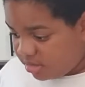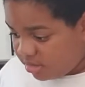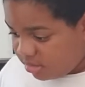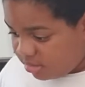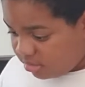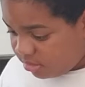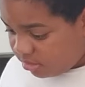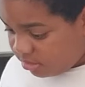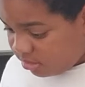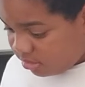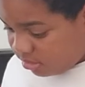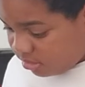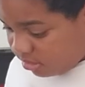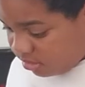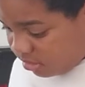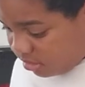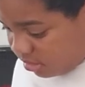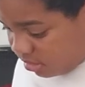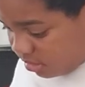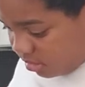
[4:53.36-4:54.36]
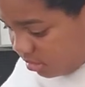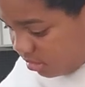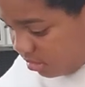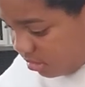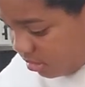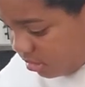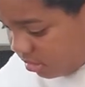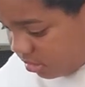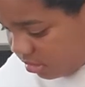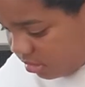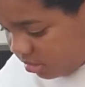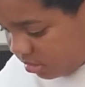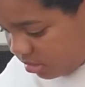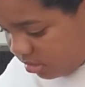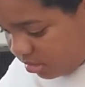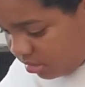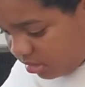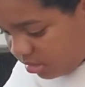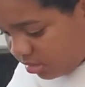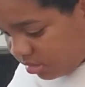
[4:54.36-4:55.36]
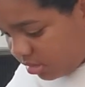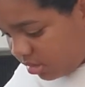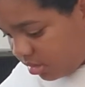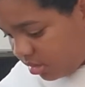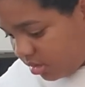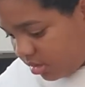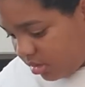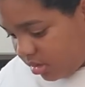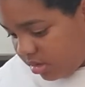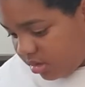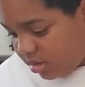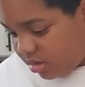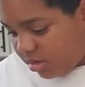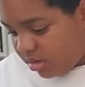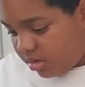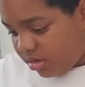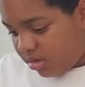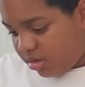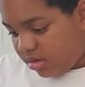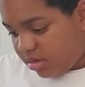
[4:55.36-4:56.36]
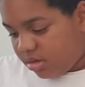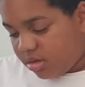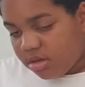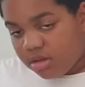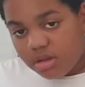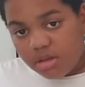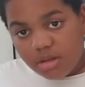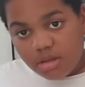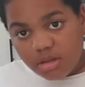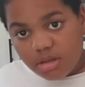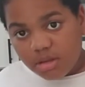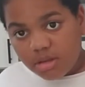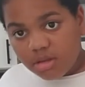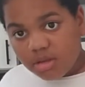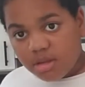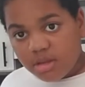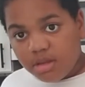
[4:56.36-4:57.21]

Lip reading: Nothing is said.